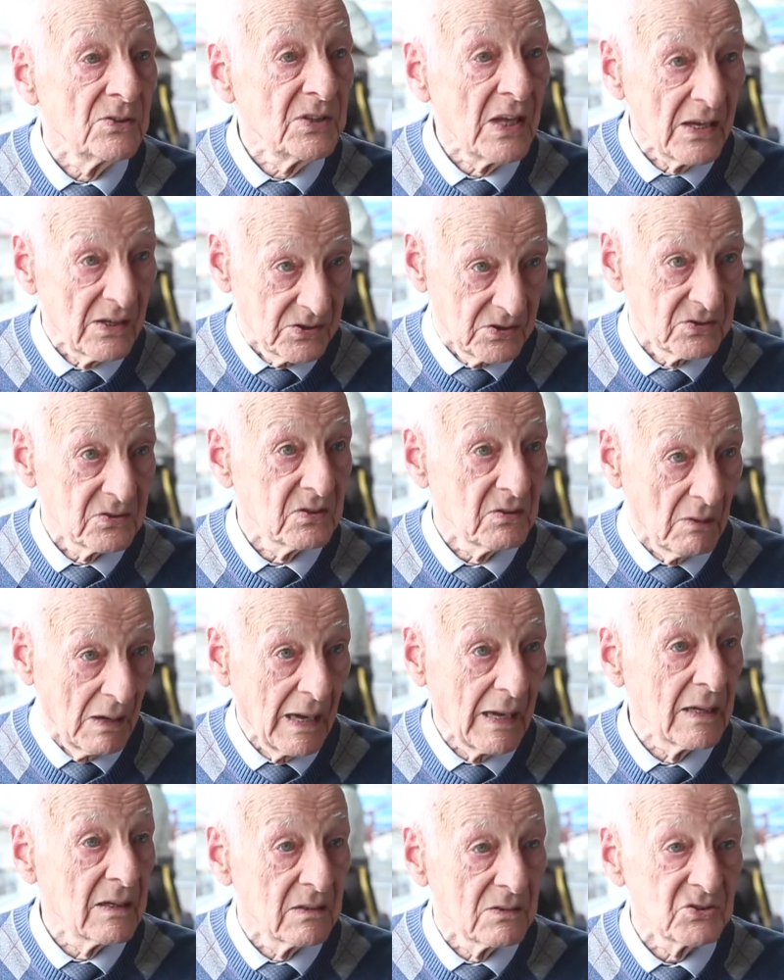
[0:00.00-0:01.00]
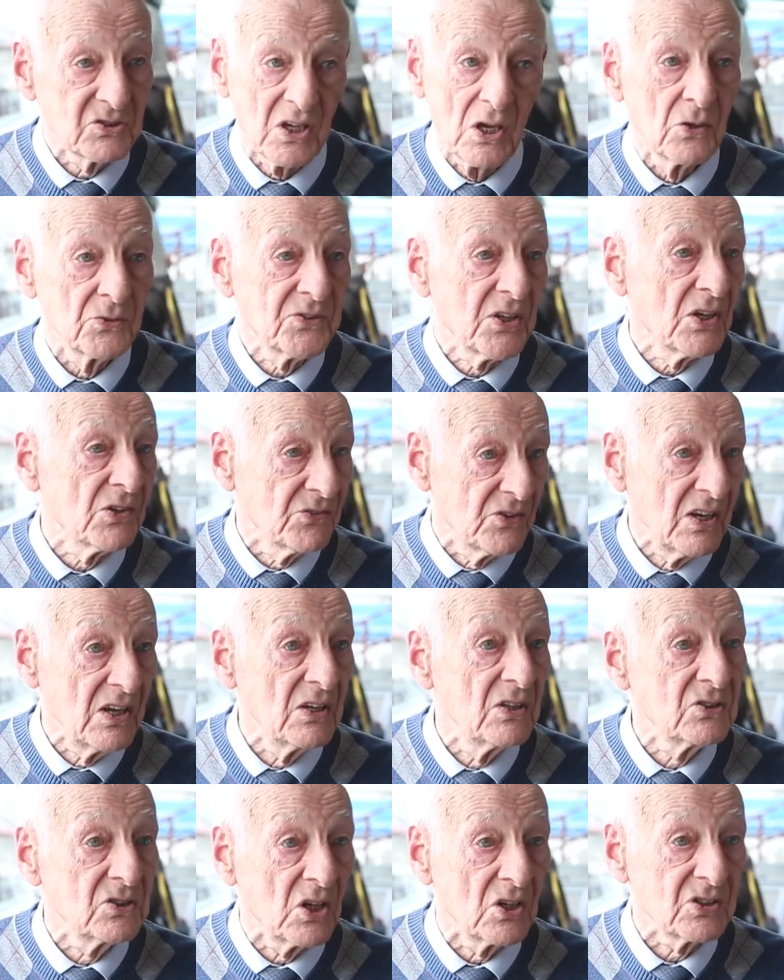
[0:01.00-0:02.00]
Yes, aye. Celtic,
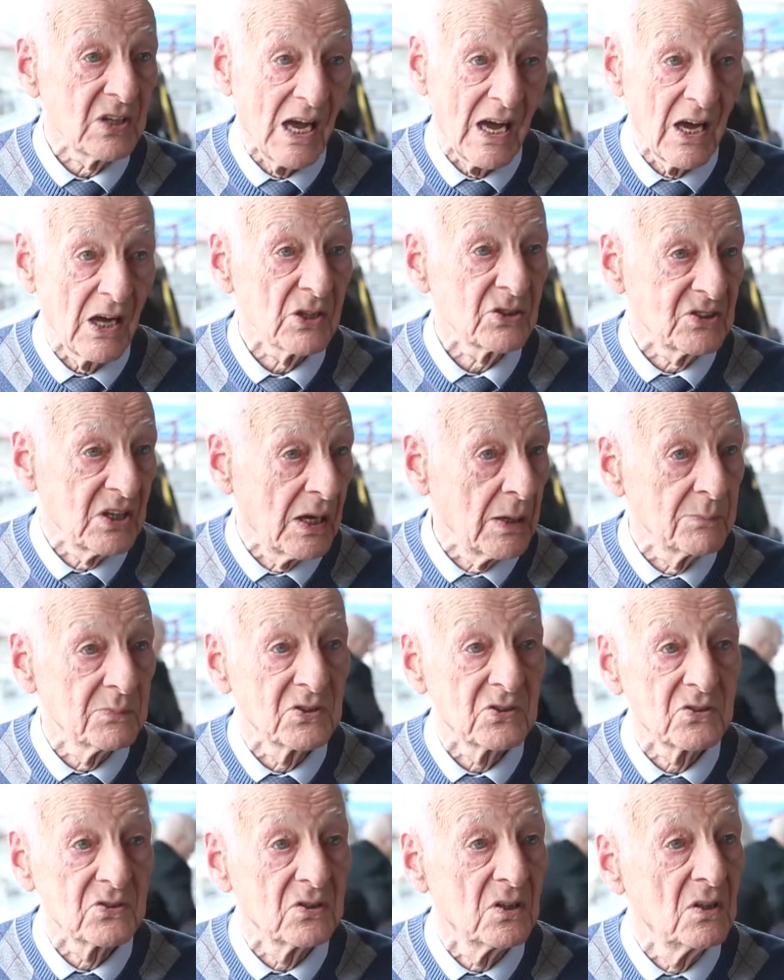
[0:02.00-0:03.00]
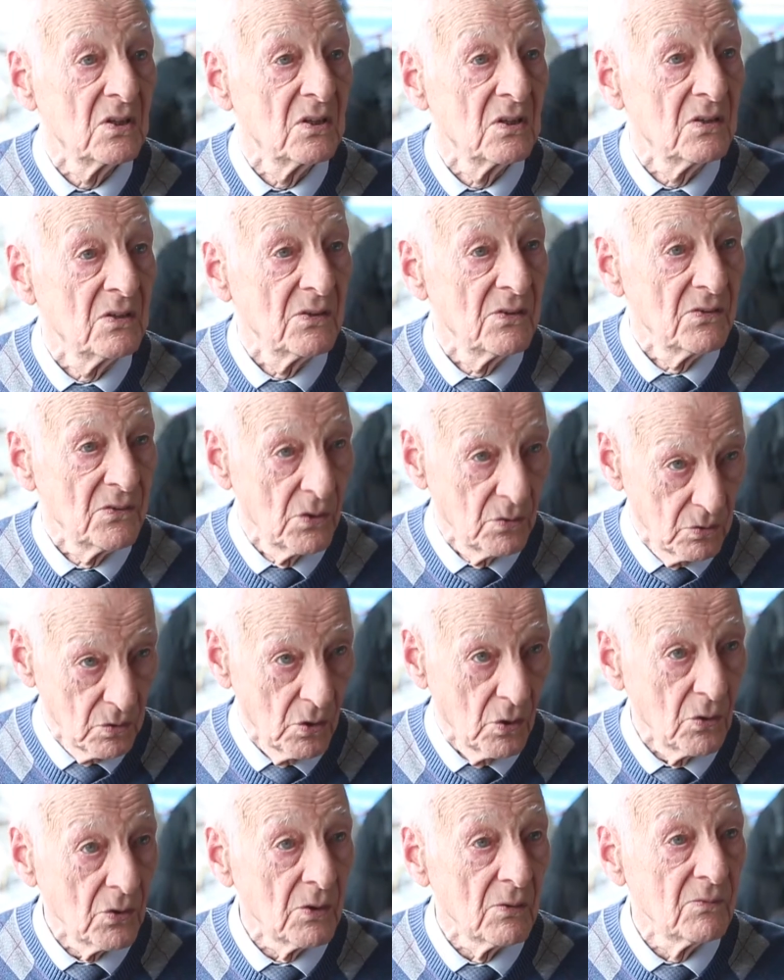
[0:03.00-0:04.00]
Rangers, Hearts, Hibs, the whole
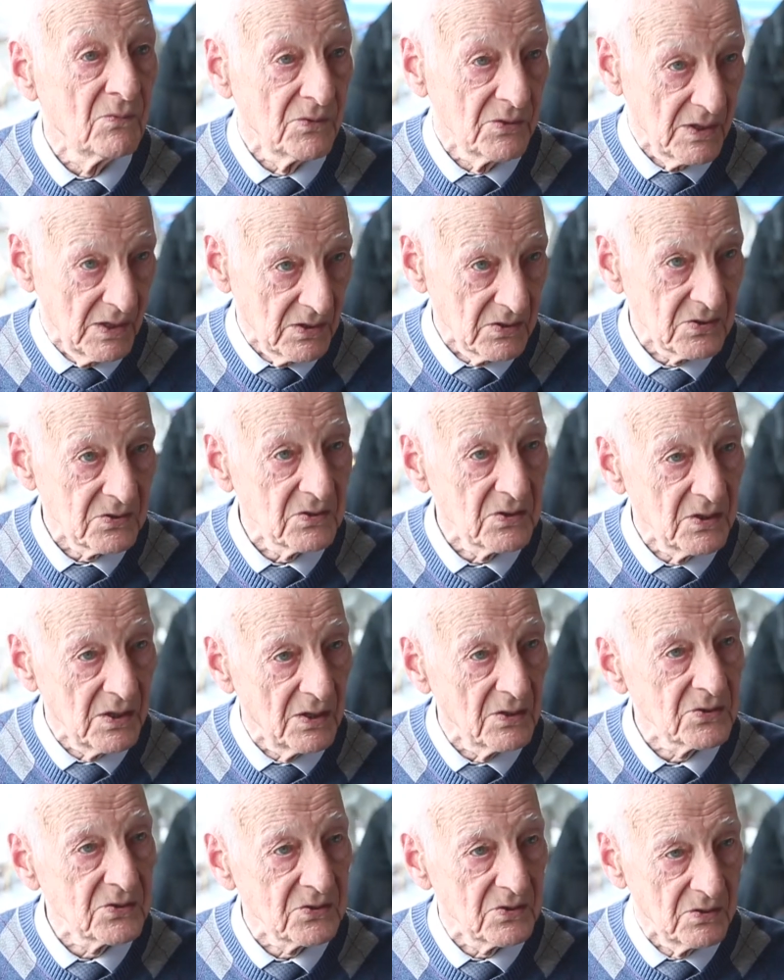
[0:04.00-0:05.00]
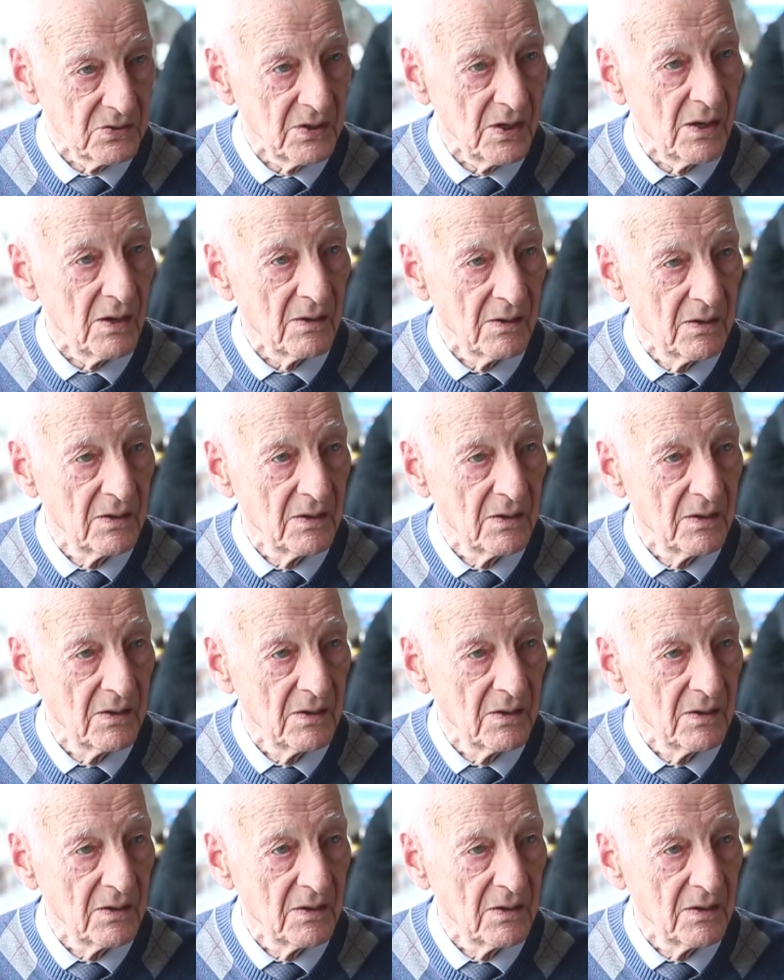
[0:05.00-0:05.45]
lot of them. Yes, yeah.